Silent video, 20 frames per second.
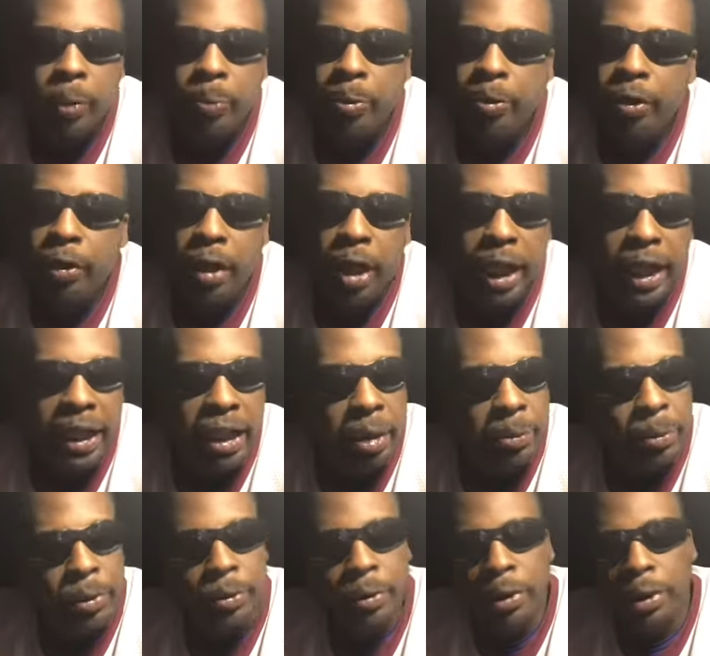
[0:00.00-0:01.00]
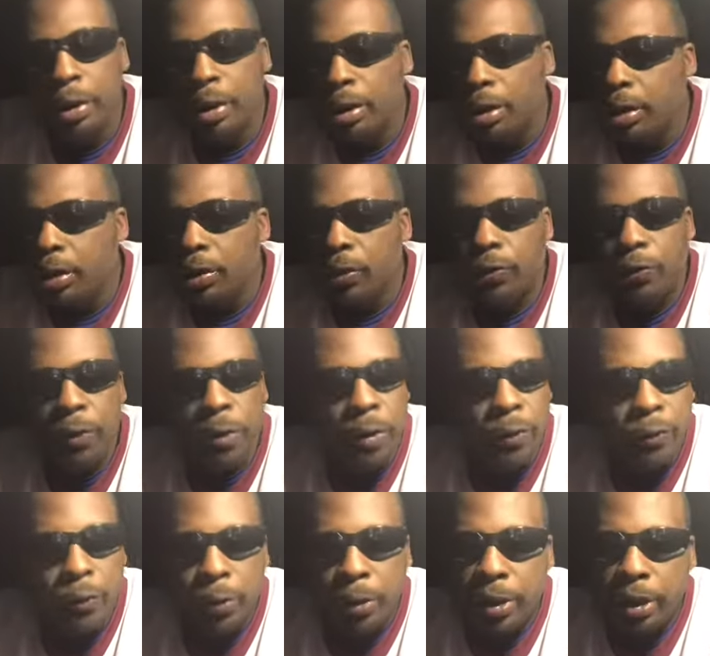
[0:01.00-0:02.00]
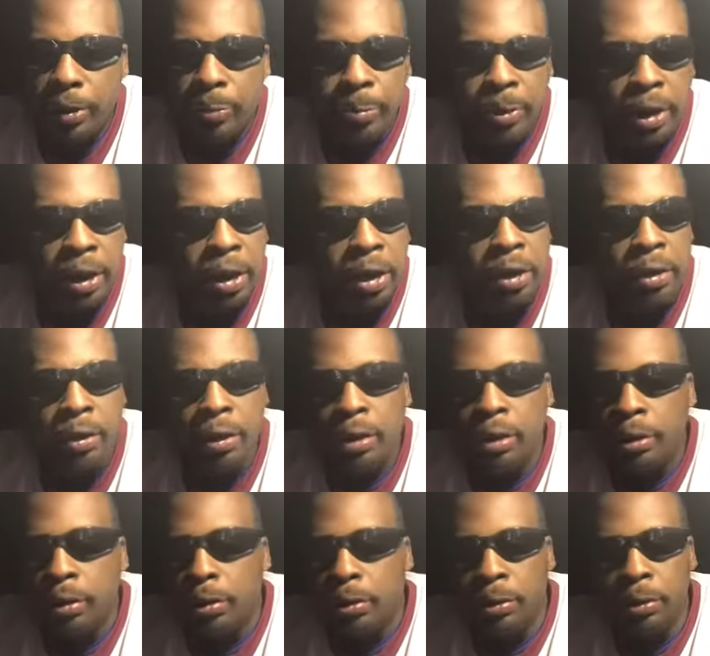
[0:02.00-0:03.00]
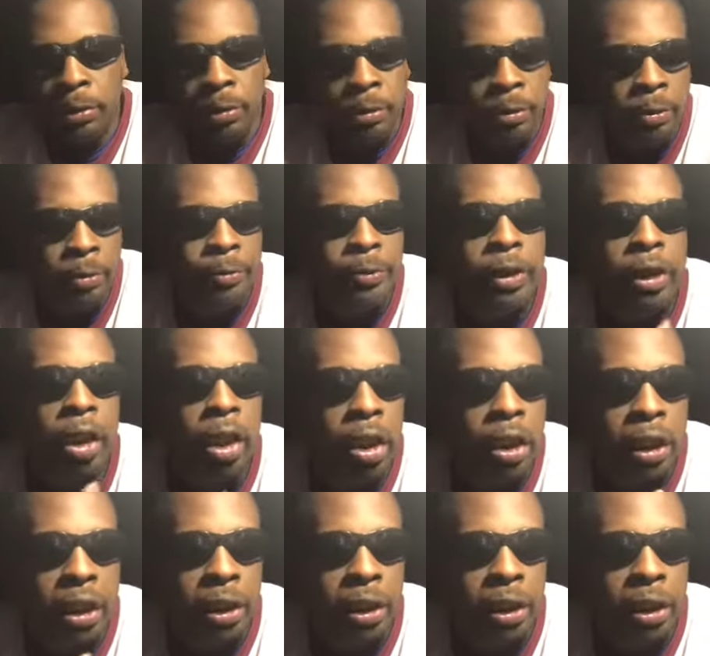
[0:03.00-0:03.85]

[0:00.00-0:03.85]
Pure animal, 4.4 speed, gonna